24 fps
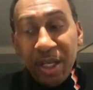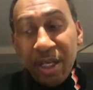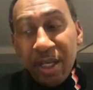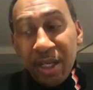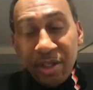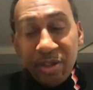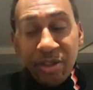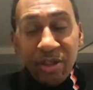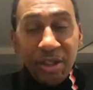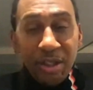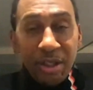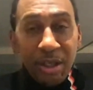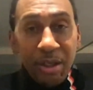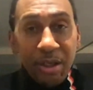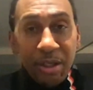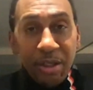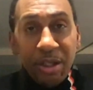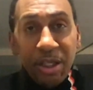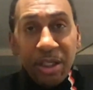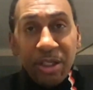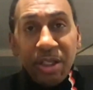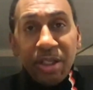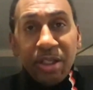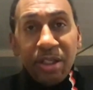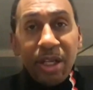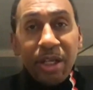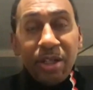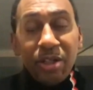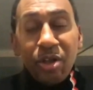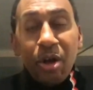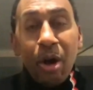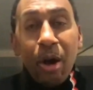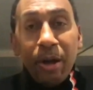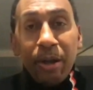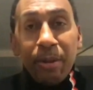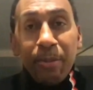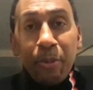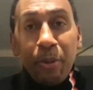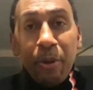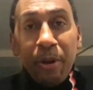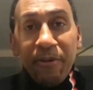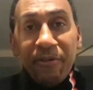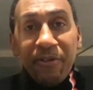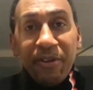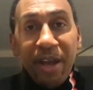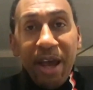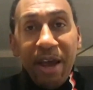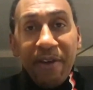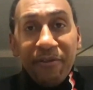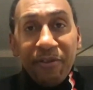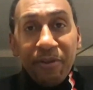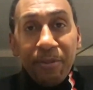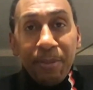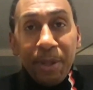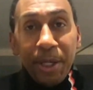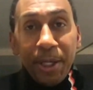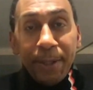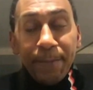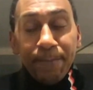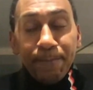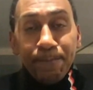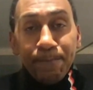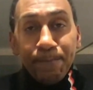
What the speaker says: And this is the starting point for that for me.